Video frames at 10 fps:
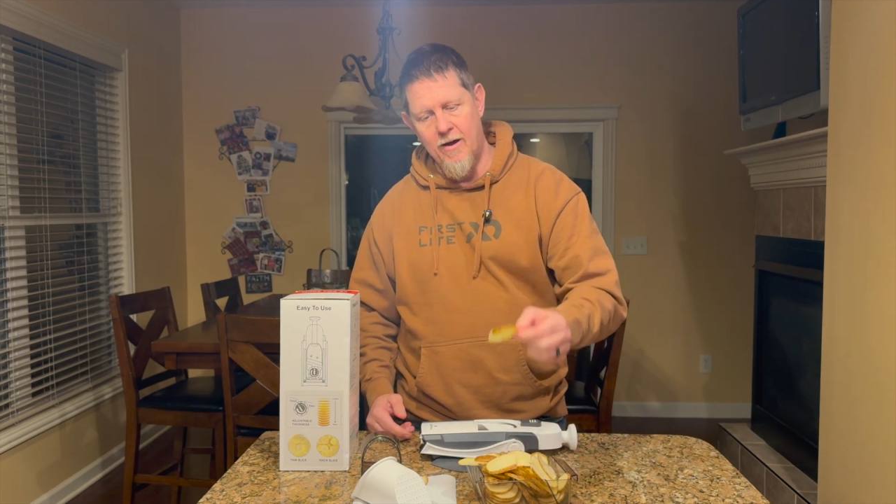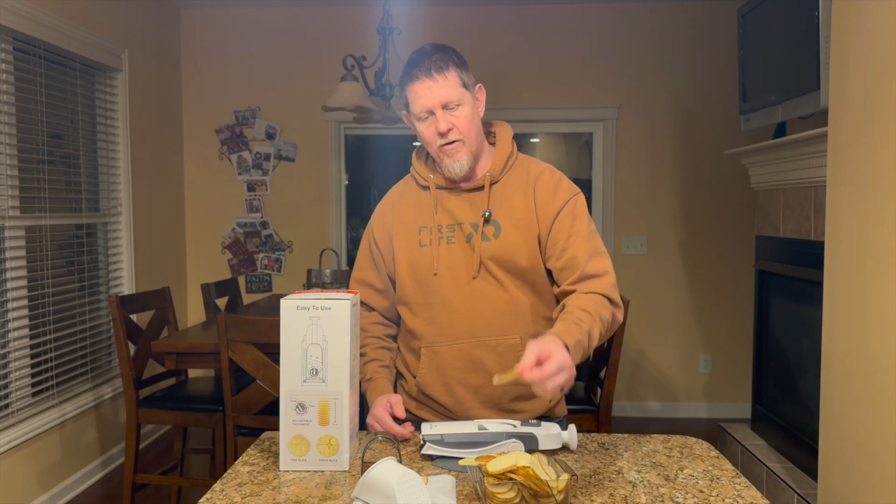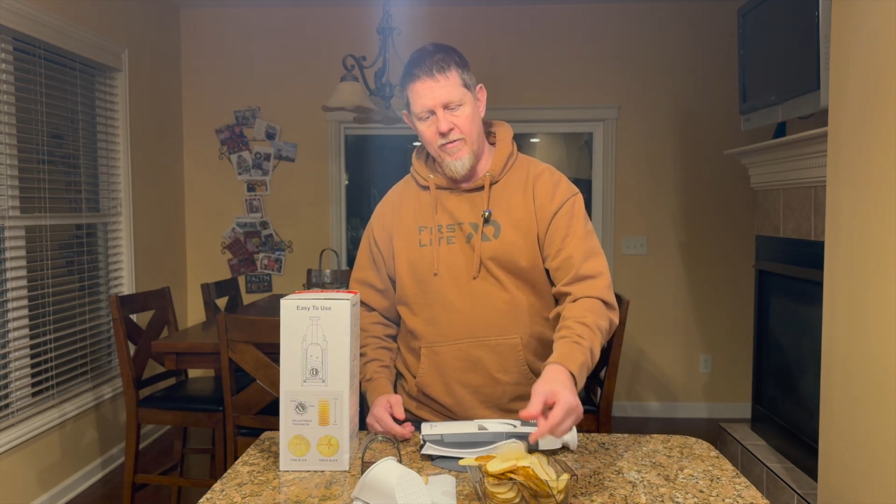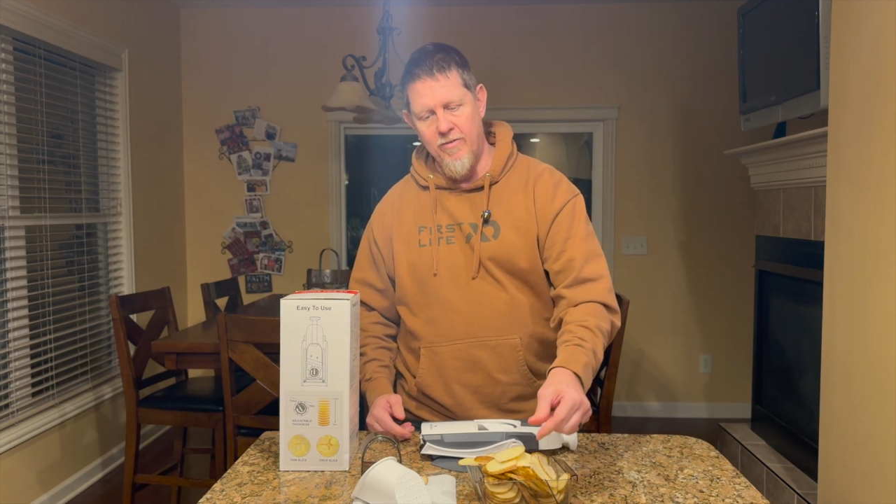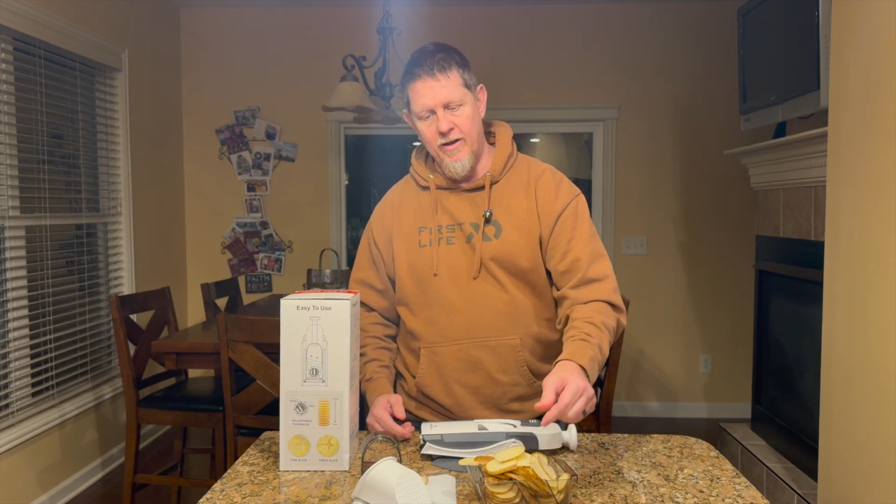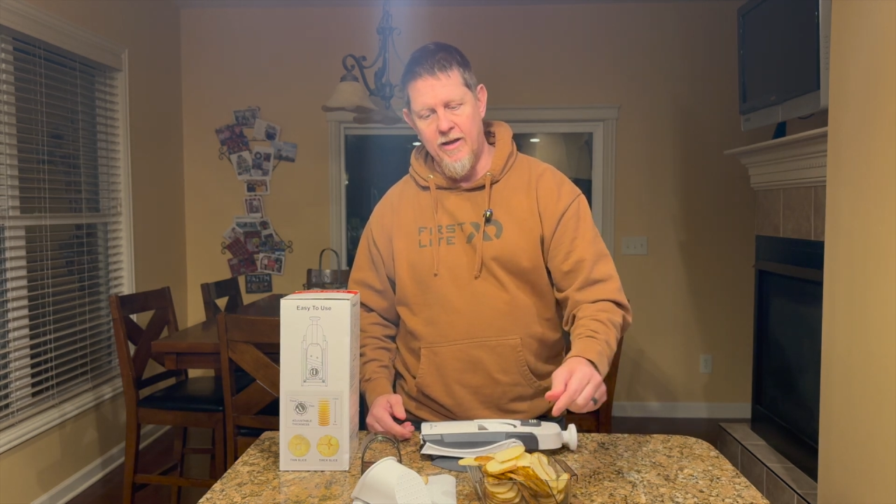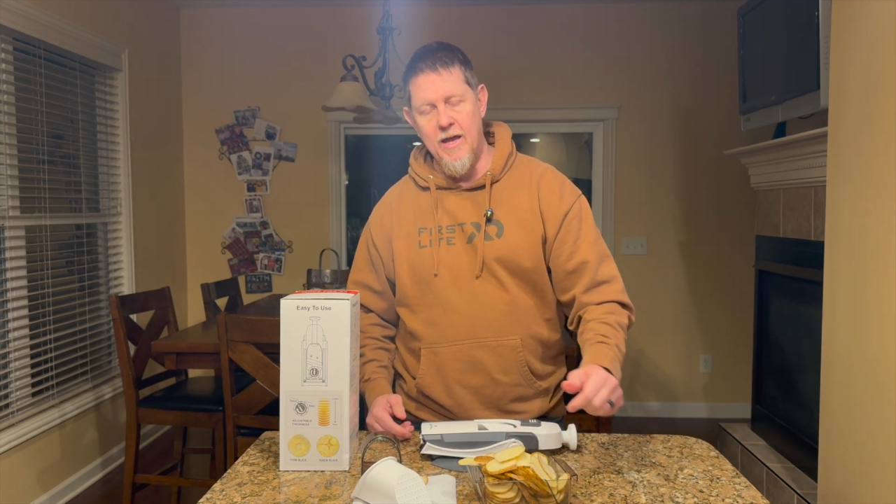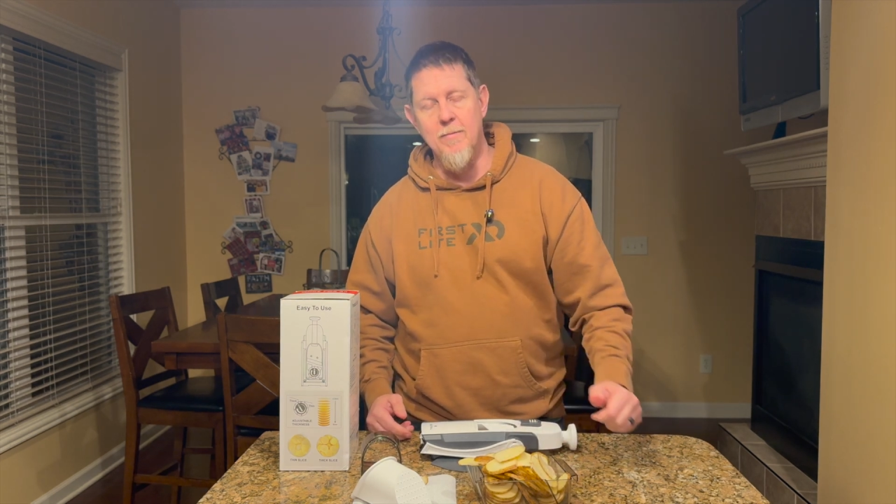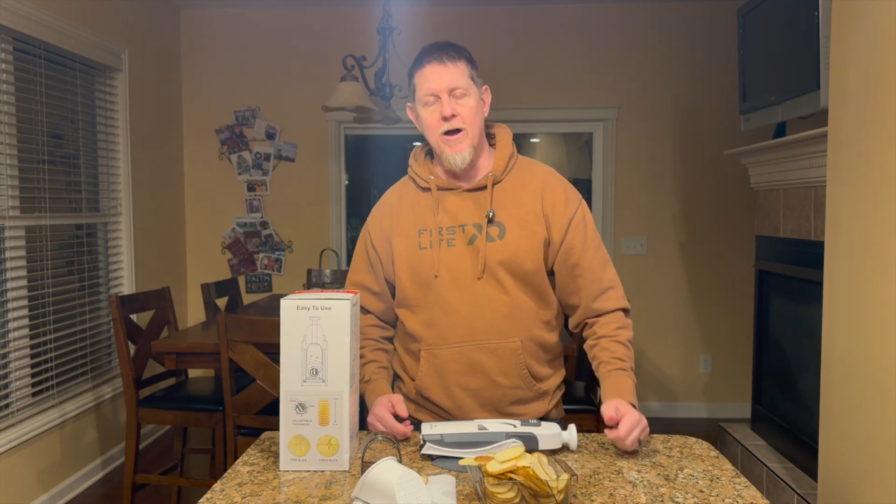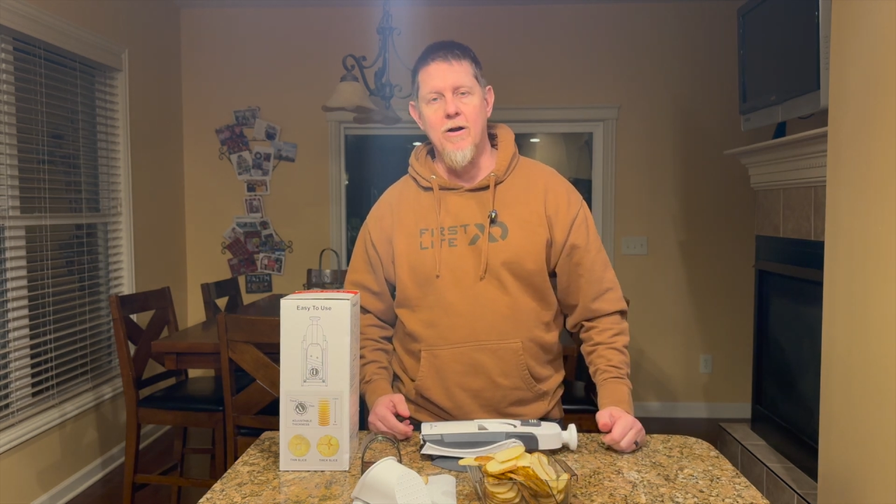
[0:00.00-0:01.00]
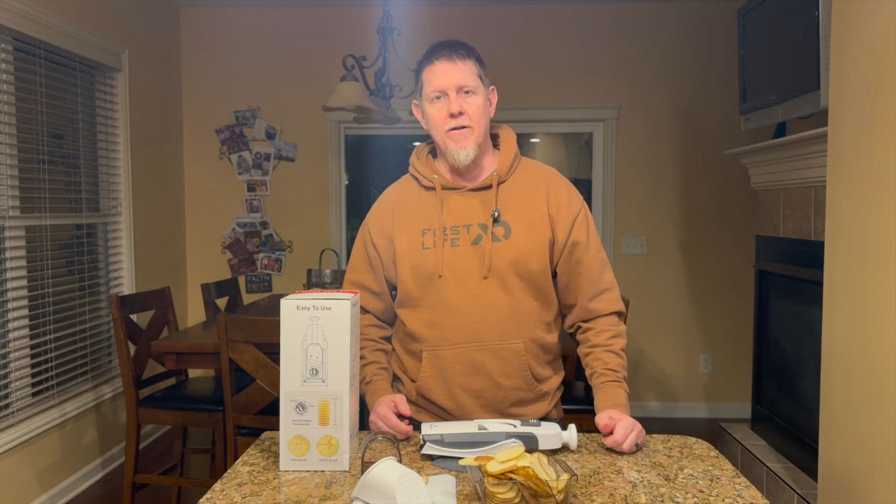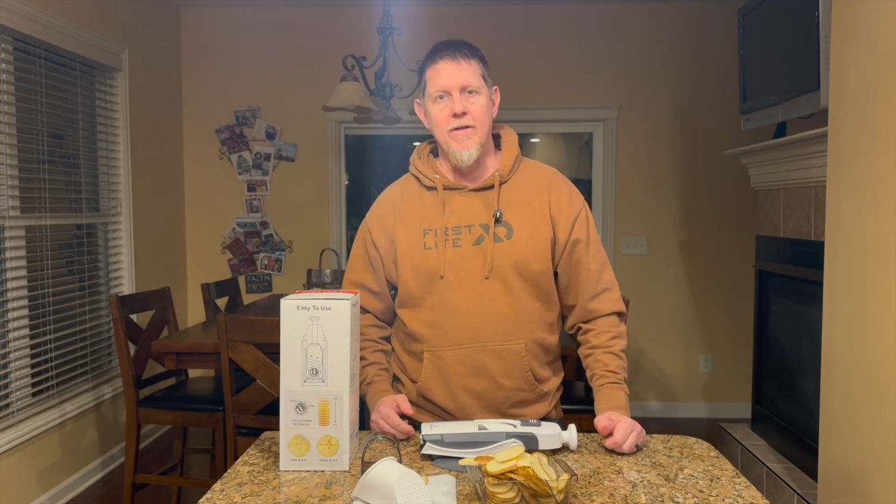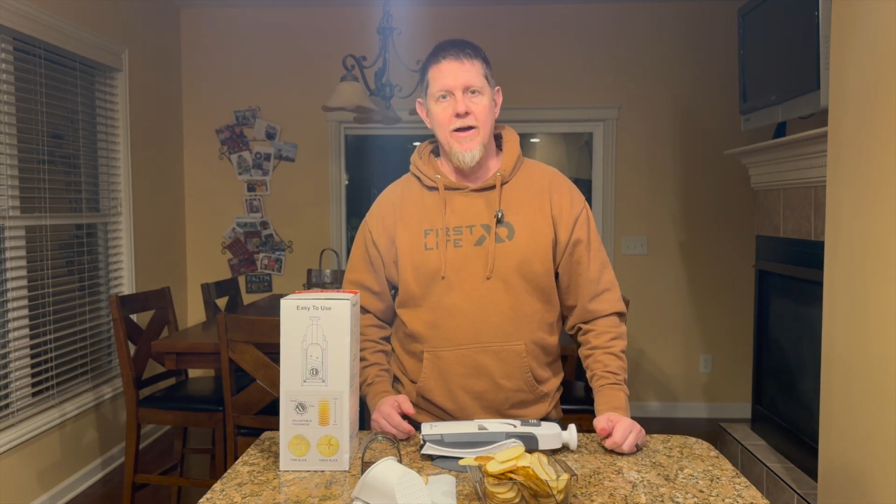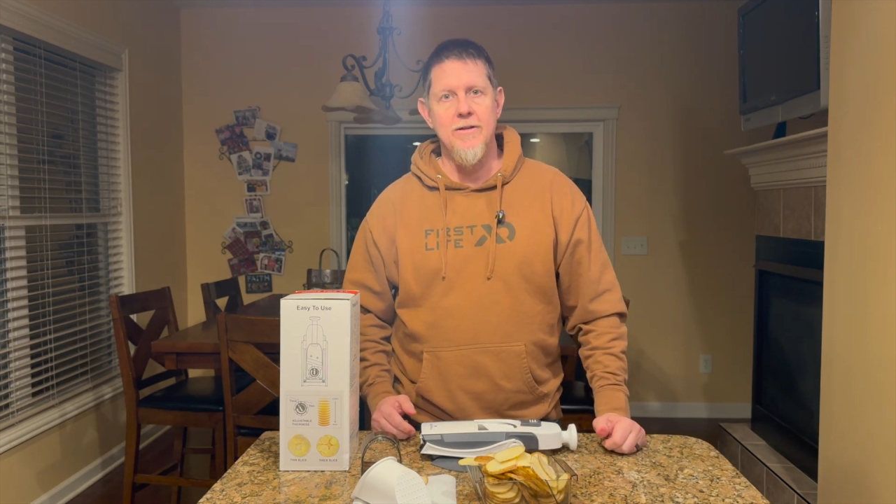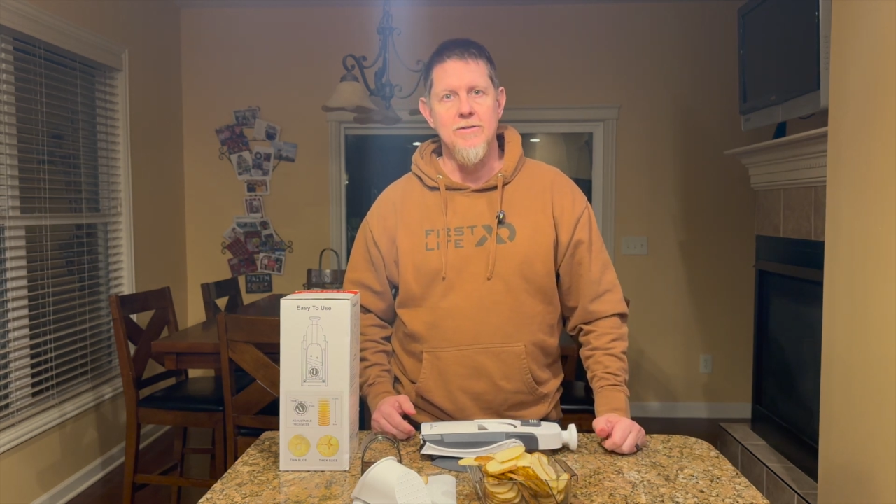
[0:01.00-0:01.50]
everything came out on that.